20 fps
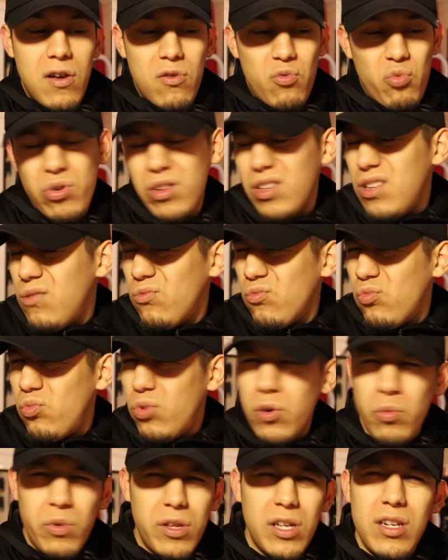I wouldn't
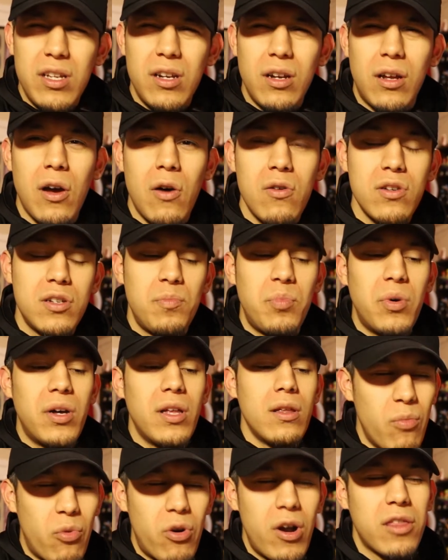really need a coach.
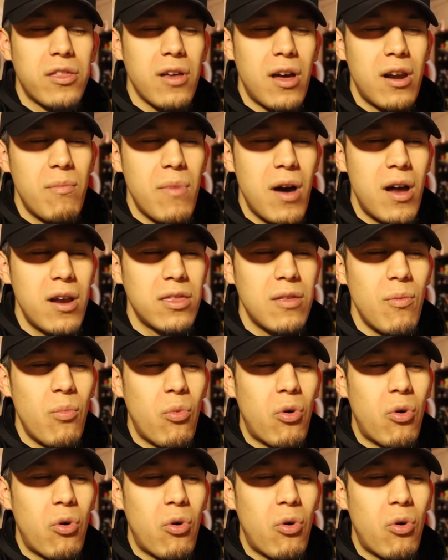But the more I thought about it,